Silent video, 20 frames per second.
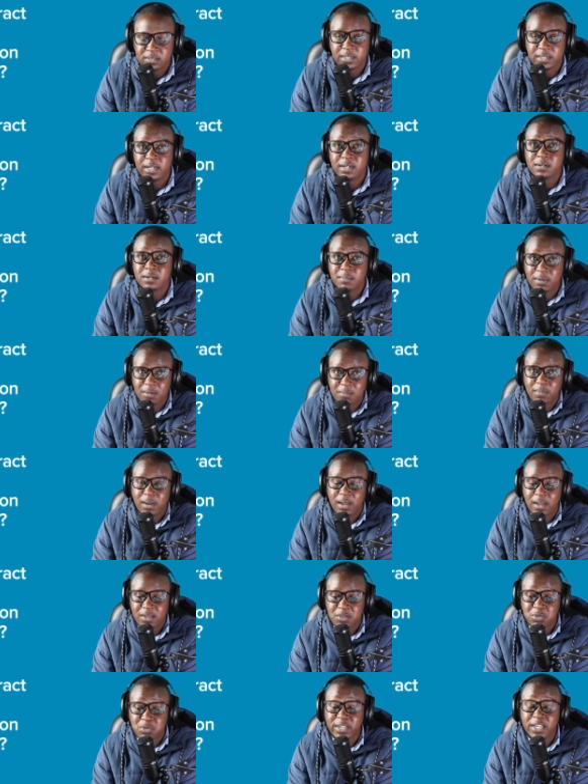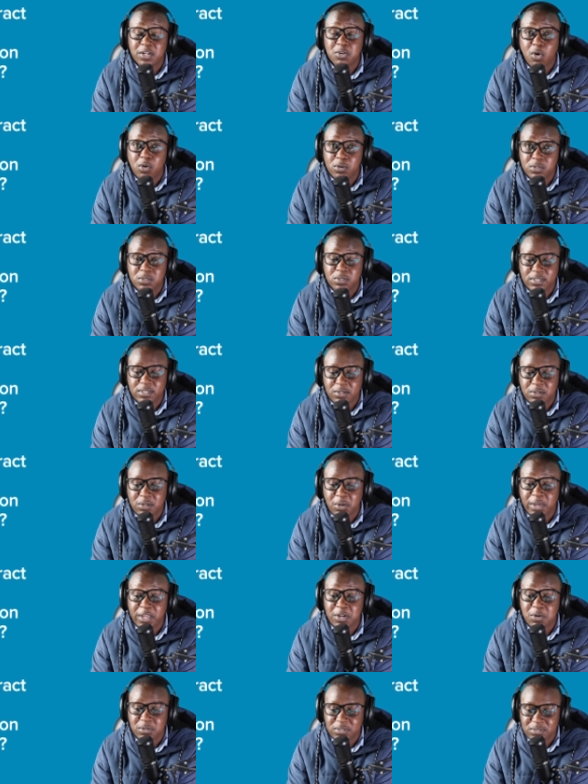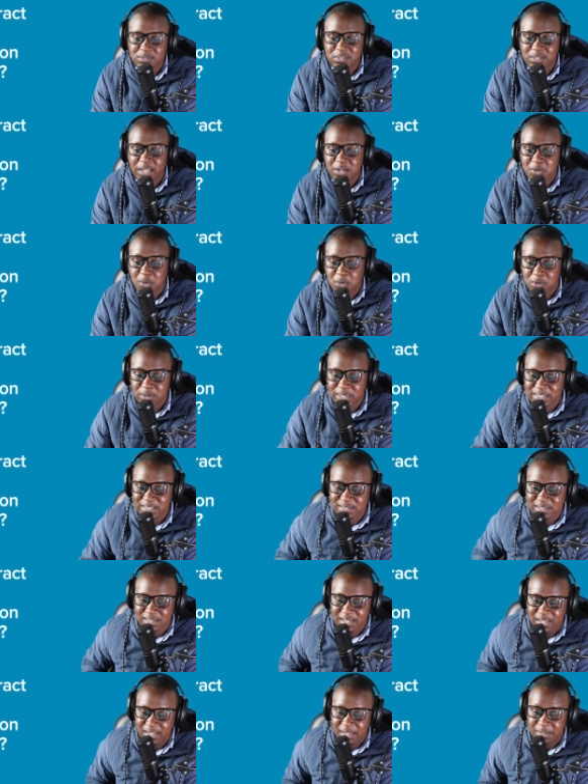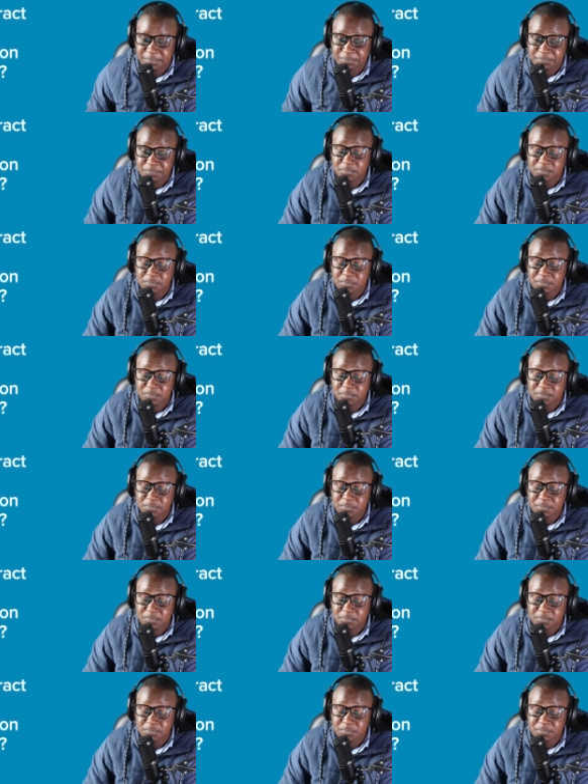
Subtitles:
And remember, you can always the